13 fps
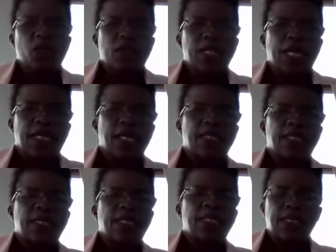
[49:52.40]
Dr.
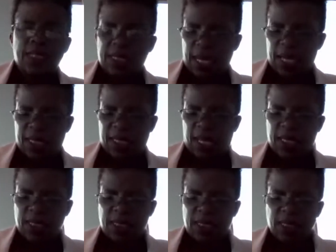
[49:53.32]
Nyati, it is like
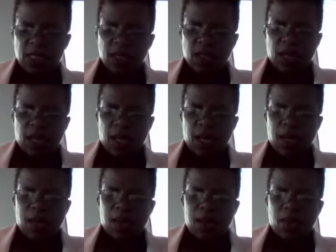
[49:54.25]
that.
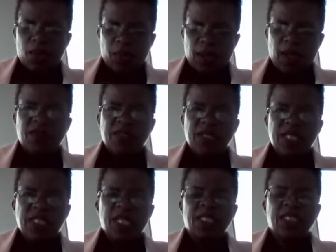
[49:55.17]
We have
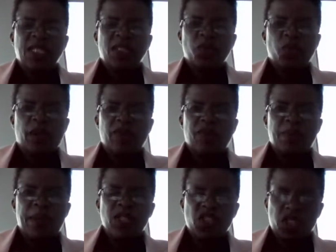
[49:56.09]
these structures you have
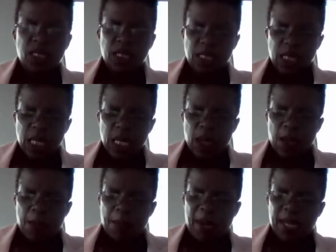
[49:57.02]
mentioned,
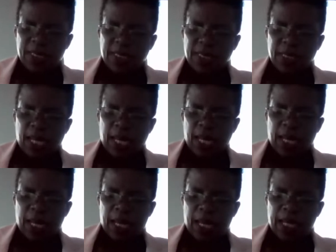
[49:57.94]
but
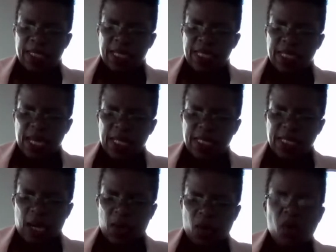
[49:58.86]
at the
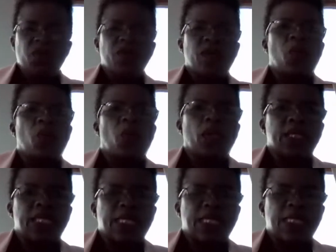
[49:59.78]
center of the
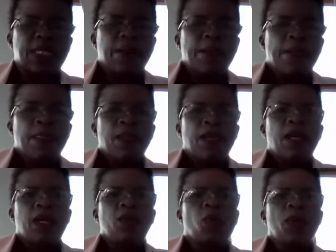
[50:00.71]
wards,
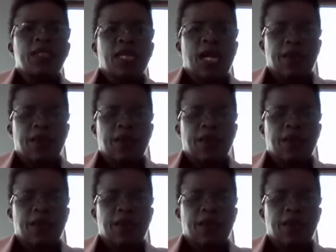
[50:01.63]
a ward